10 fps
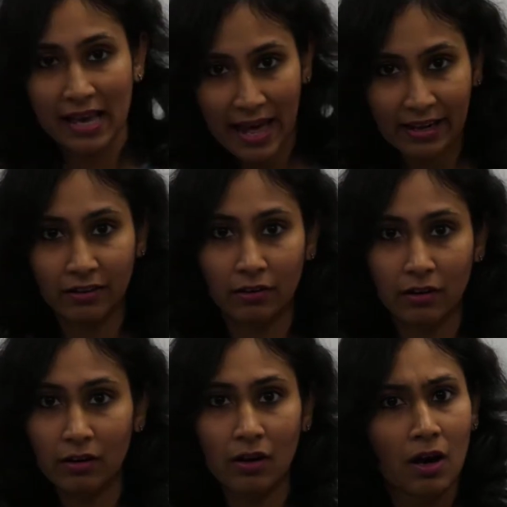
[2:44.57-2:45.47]

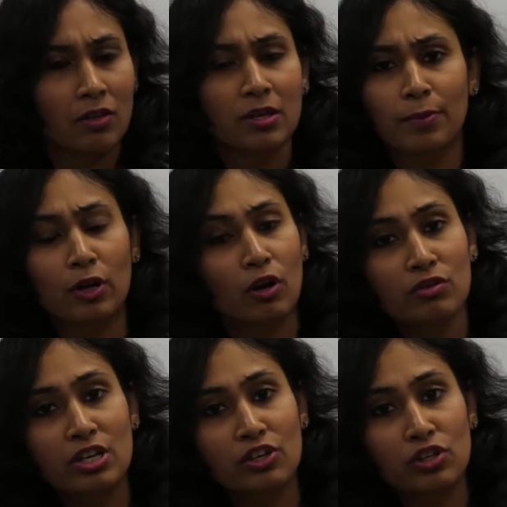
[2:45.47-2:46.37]
character, the
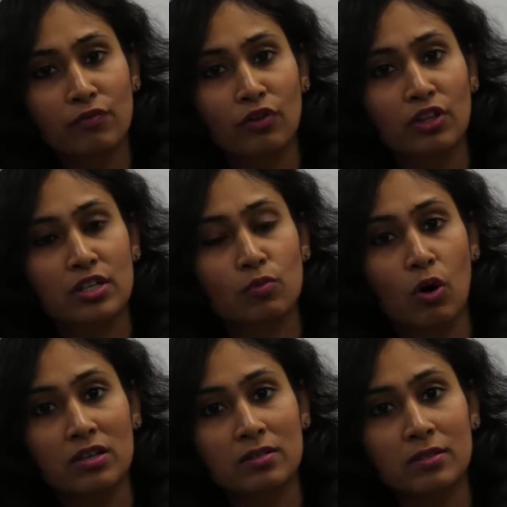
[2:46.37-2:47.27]
pronunciation for this
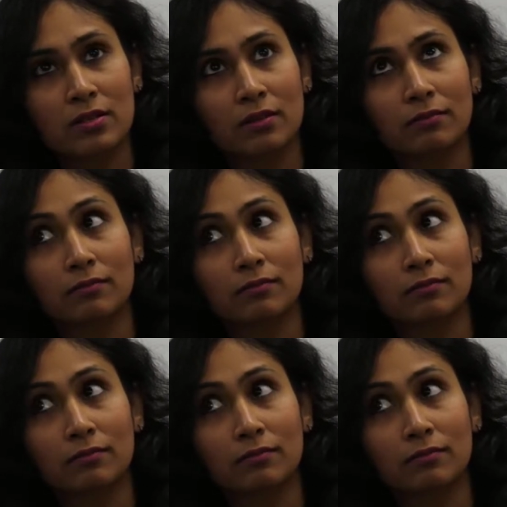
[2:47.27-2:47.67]
was